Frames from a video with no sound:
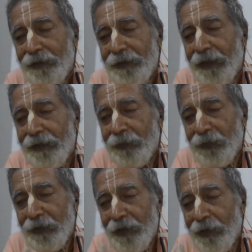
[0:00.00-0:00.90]
Then if
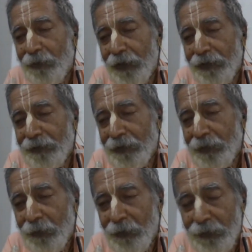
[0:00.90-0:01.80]
you cry, what did you
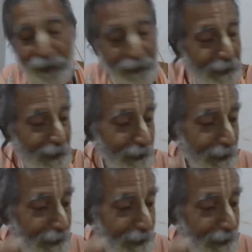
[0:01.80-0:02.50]
use? No?